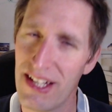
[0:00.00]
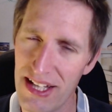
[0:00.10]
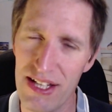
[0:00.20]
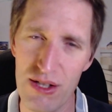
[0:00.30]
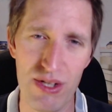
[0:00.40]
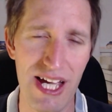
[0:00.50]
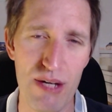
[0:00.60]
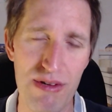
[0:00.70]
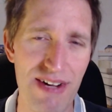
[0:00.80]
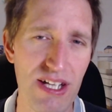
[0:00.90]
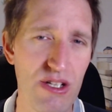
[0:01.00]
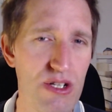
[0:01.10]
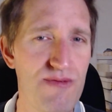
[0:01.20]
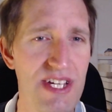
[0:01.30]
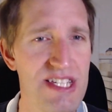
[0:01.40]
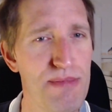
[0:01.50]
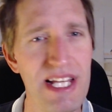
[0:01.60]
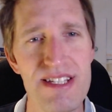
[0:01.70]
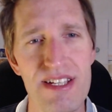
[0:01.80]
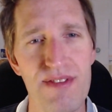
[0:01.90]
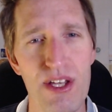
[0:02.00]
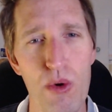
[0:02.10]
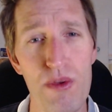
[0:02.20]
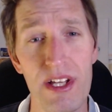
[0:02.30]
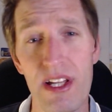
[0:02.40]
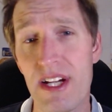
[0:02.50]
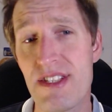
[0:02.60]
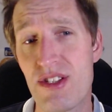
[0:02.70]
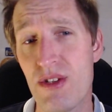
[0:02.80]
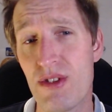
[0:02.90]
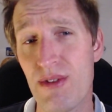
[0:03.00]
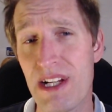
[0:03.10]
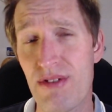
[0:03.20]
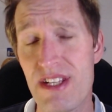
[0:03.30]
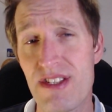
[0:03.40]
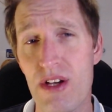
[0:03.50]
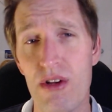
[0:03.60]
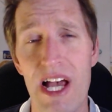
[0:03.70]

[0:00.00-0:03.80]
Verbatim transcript: In the UK, we've had good visibility of the northern lights due to increased solar